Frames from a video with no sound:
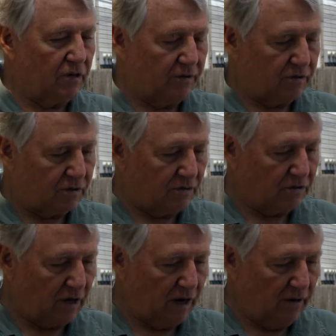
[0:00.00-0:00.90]

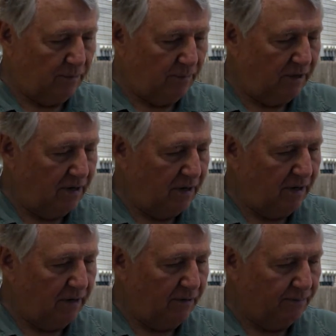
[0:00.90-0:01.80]
Solomon,
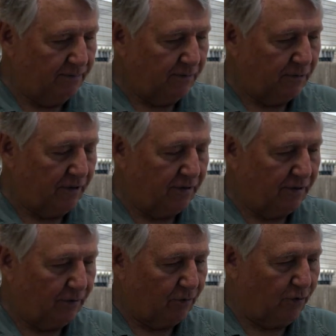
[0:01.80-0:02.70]
trying to
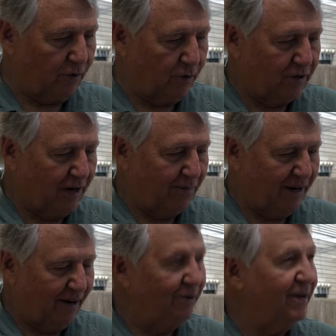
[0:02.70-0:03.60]
think of her first name
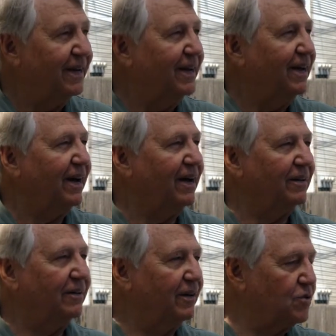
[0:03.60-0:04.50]
now,
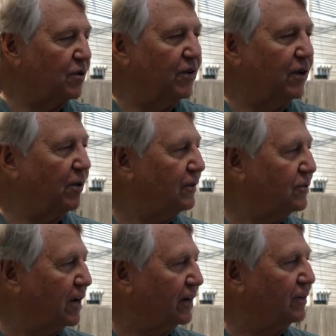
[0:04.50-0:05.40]
lives over here on
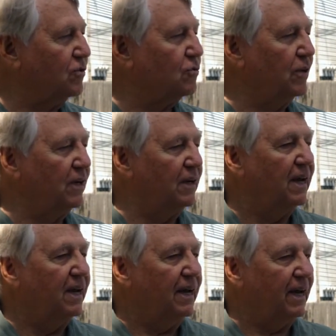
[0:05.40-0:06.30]
2nd Street.
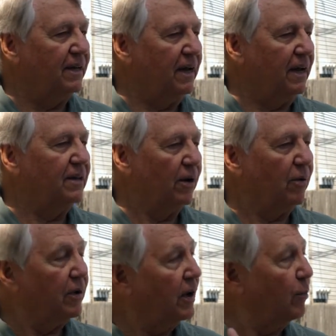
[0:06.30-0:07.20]
And there
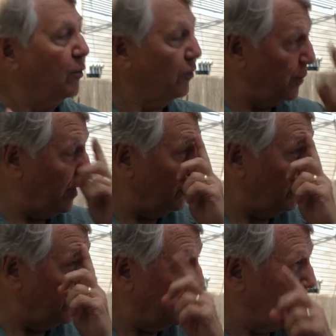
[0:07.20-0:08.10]
are a number of people
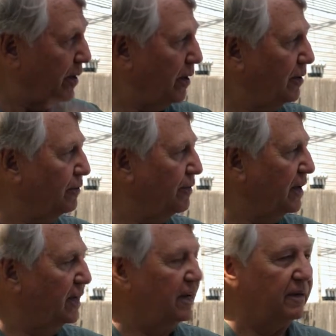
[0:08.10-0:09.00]
that are part of
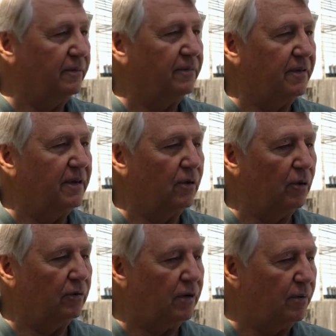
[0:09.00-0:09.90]
the
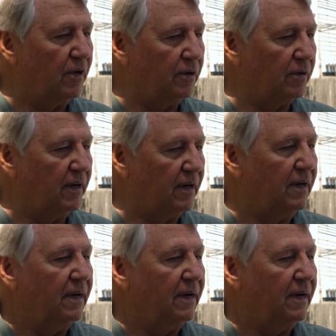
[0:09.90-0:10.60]
old community.